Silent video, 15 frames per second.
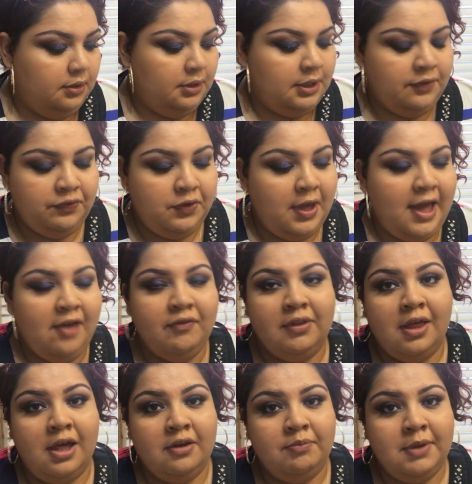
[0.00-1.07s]
if you have a
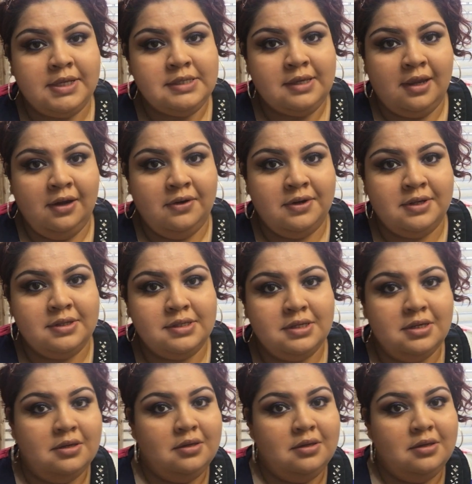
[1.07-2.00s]
lot of mascaras,